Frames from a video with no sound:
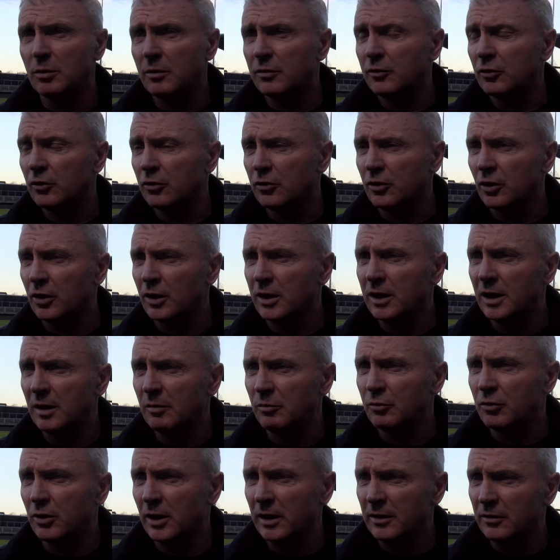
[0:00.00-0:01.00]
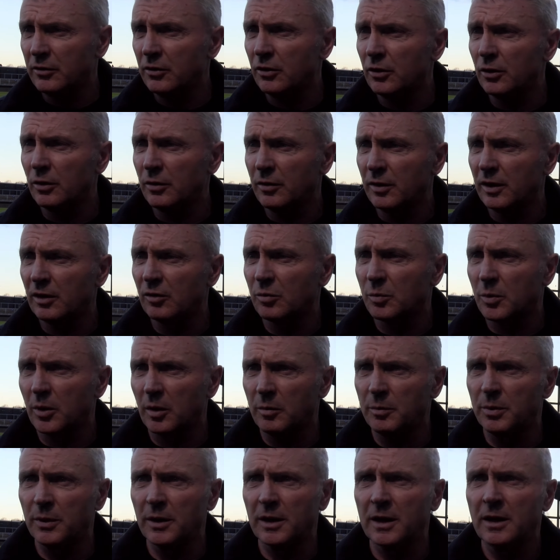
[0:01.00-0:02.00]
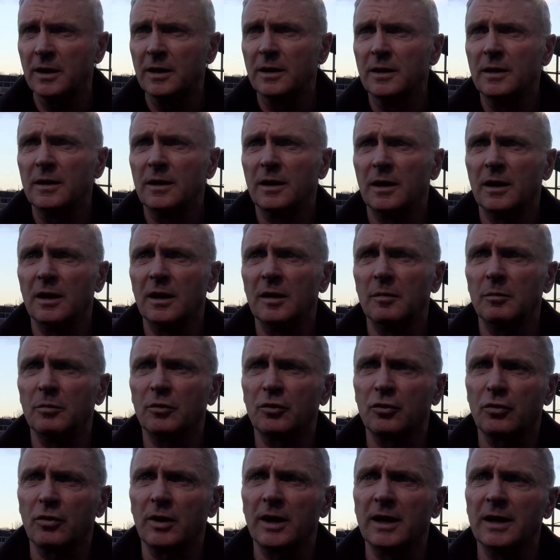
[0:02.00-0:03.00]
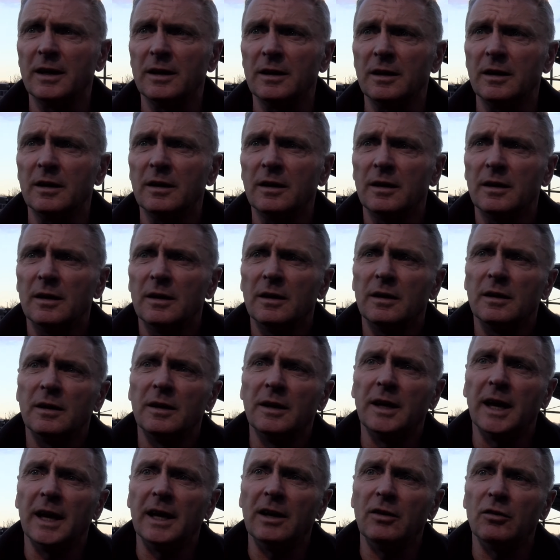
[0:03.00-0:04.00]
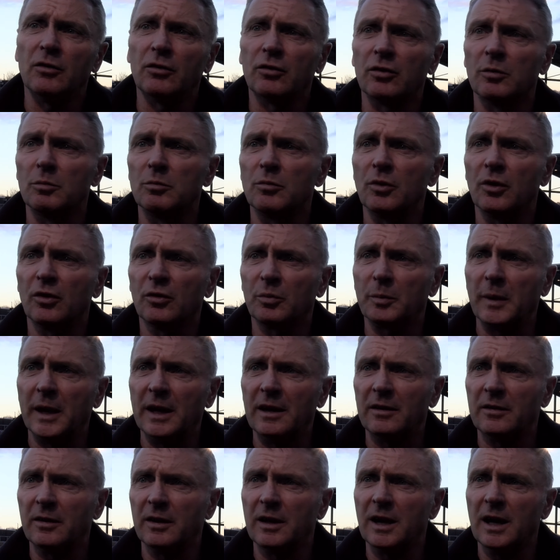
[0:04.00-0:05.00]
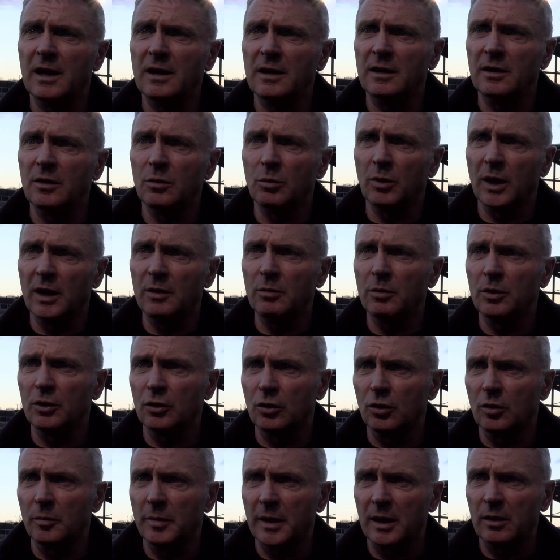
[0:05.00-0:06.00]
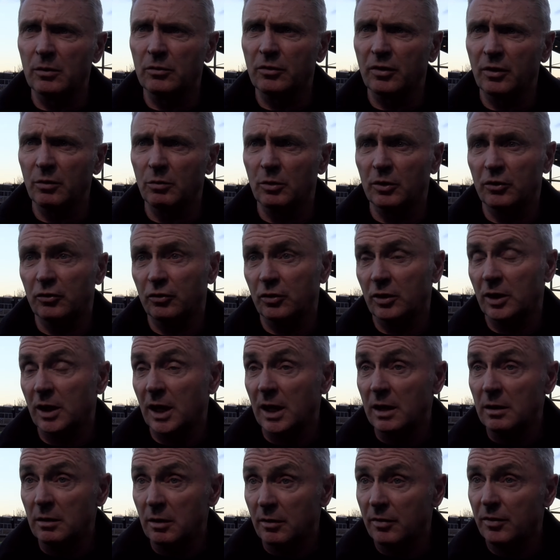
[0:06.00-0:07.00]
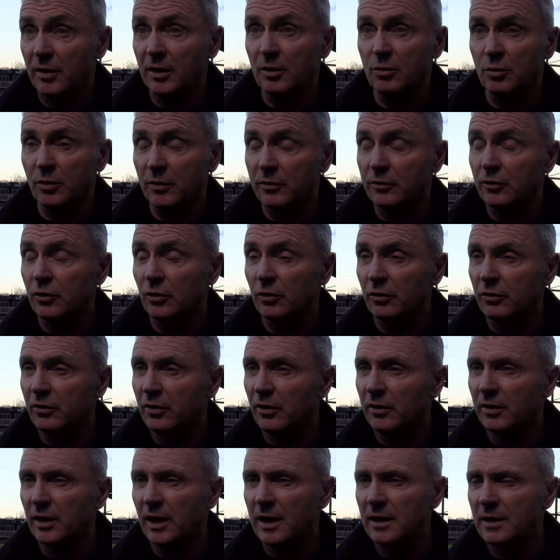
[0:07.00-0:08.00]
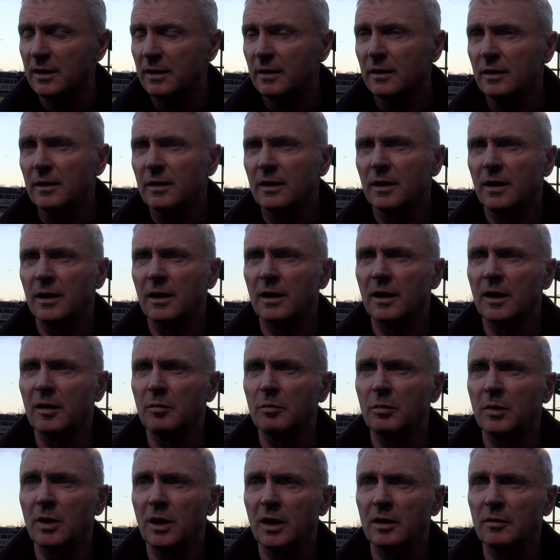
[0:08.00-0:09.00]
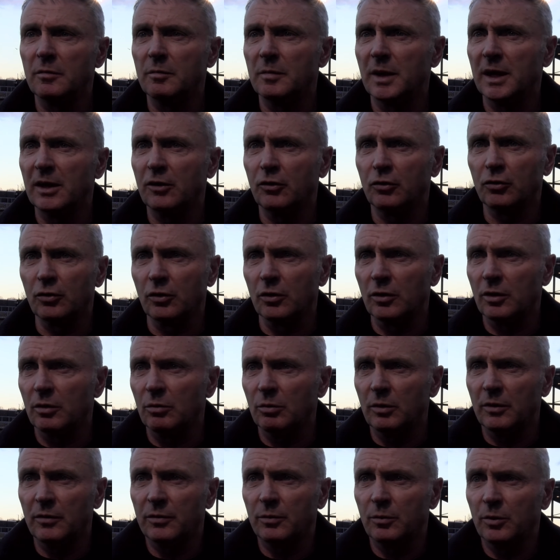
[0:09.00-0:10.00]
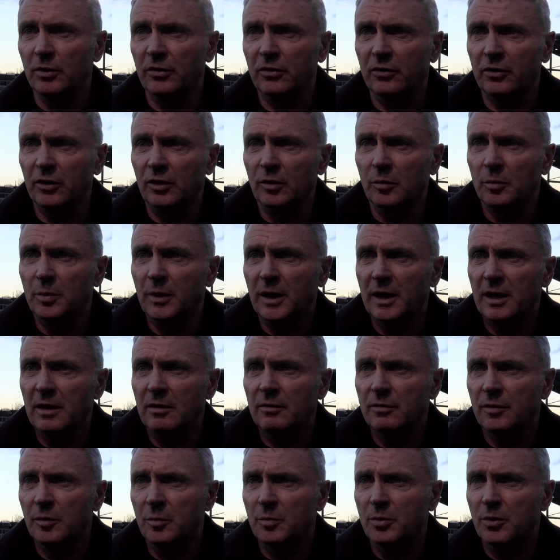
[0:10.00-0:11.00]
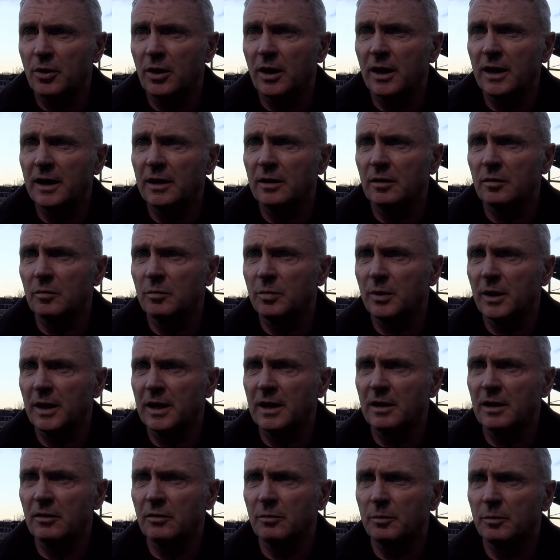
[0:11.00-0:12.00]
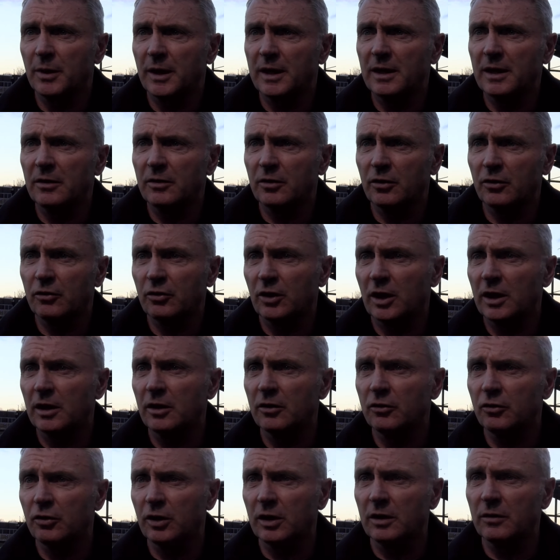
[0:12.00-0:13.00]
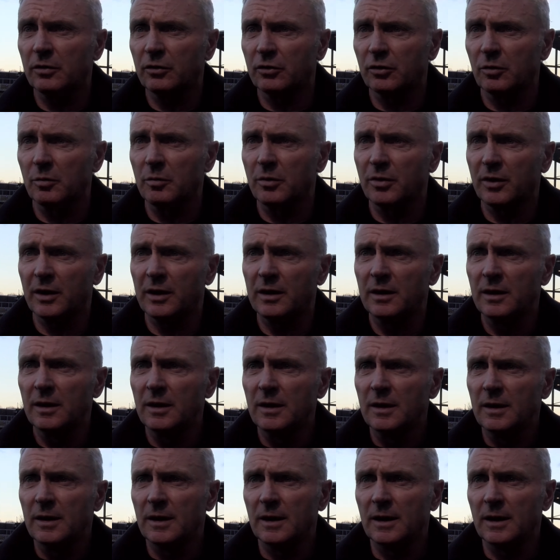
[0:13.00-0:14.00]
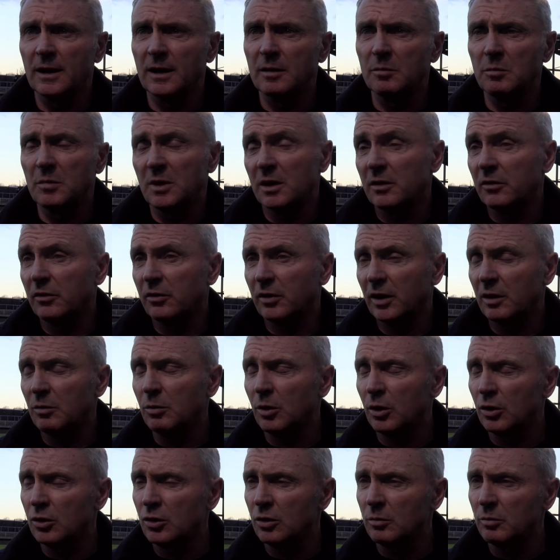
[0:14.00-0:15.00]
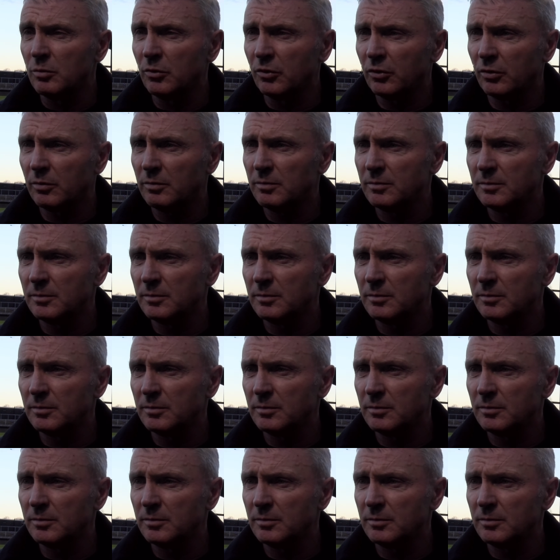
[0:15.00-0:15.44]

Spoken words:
We've just got to keep trying to do things properly, try and gain some respect again in the way we go about it, which again I think we've done today, and make sure that we're still playing for pride and playing to try and achieve something, and see what comes.